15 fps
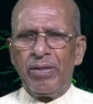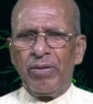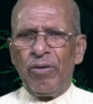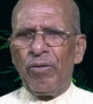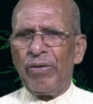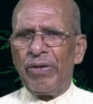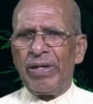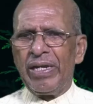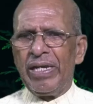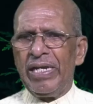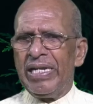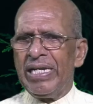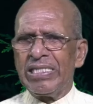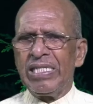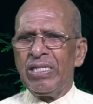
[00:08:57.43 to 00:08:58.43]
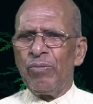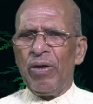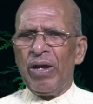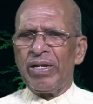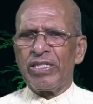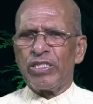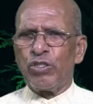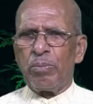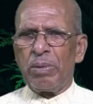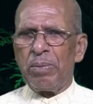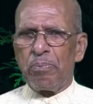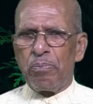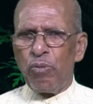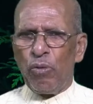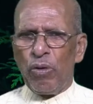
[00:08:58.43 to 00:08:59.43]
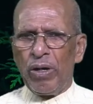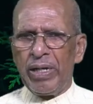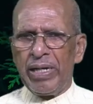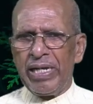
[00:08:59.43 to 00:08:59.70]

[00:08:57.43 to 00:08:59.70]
No, He doesn't want us to be poor.